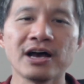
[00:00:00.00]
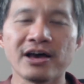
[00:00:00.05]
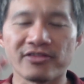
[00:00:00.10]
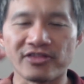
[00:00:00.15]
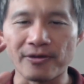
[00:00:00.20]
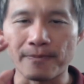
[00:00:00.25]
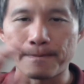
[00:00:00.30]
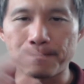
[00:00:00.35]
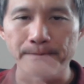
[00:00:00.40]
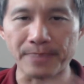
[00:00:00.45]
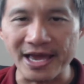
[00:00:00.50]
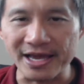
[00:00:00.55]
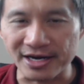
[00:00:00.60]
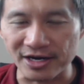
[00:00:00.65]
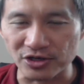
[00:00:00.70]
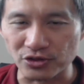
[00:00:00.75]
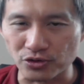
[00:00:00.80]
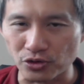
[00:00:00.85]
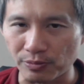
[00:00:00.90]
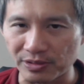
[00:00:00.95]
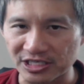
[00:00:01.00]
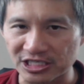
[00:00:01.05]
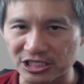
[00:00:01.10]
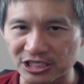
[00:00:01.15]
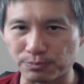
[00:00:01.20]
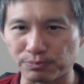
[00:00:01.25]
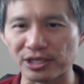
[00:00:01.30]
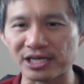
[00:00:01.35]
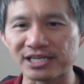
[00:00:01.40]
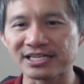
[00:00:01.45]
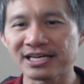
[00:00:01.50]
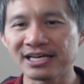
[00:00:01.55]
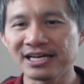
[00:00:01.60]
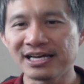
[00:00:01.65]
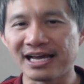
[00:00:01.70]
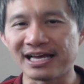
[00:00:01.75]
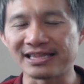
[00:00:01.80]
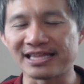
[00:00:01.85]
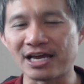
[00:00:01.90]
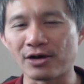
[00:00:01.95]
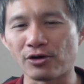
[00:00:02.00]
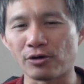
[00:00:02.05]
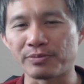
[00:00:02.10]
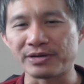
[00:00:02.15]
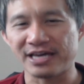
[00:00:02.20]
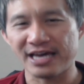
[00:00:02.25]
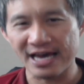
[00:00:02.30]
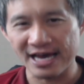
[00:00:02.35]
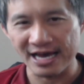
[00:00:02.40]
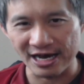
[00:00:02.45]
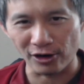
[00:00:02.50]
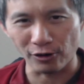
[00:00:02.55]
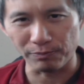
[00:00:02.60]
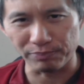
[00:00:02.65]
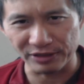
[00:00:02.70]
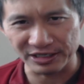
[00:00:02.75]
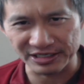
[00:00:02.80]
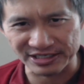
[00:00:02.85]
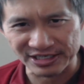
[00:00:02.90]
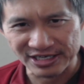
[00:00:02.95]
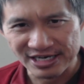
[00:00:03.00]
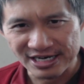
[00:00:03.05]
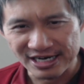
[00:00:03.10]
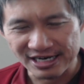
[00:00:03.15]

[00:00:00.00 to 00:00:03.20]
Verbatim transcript: The bankers will be split and they will be helpless,